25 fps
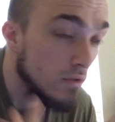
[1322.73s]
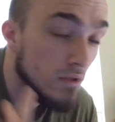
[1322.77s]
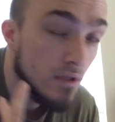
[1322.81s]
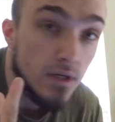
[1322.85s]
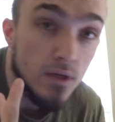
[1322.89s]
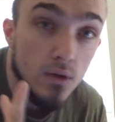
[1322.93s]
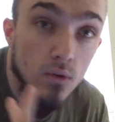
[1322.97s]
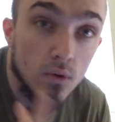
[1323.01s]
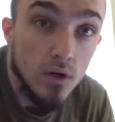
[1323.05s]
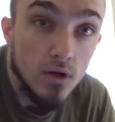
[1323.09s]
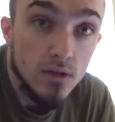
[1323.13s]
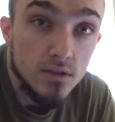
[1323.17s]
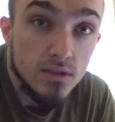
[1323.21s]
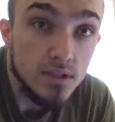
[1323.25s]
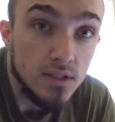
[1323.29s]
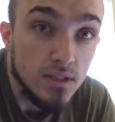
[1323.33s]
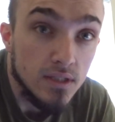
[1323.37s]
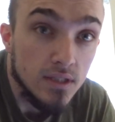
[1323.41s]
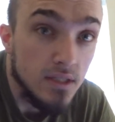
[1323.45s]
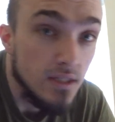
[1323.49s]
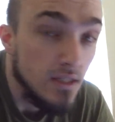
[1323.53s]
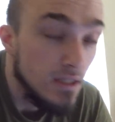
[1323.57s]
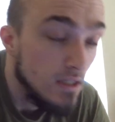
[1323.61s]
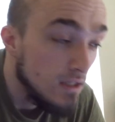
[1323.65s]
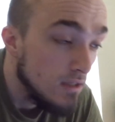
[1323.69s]
like go out to
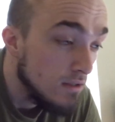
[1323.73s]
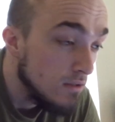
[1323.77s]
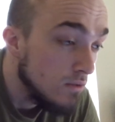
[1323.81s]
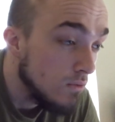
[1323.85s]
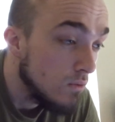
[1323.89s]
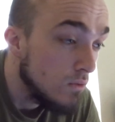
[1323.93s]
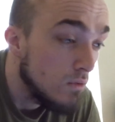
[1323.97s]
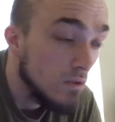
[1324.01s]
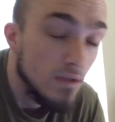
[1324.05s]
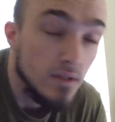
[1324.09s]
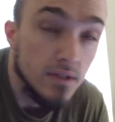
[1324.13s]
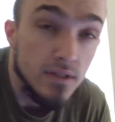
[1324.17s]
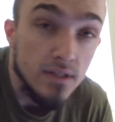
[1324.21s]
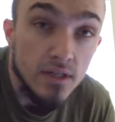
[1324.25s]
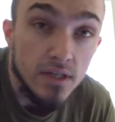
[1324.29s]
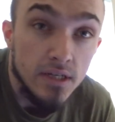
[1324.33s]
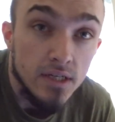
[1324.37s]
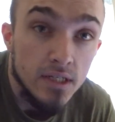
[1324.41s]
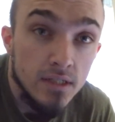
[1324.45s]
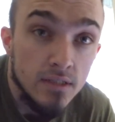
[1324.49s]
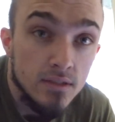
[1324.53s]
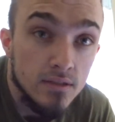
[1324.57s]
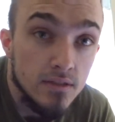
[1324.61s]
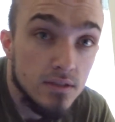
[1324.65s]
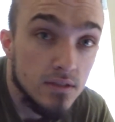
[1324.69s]
eat, go on
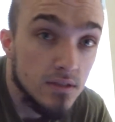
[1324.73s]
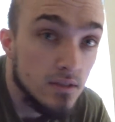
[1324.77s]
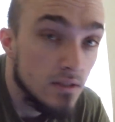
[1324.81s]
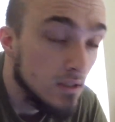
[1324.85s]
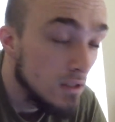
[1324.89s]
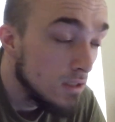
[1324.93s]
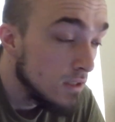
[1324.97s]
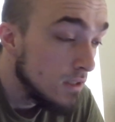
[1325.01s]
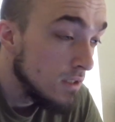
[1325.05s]
dates,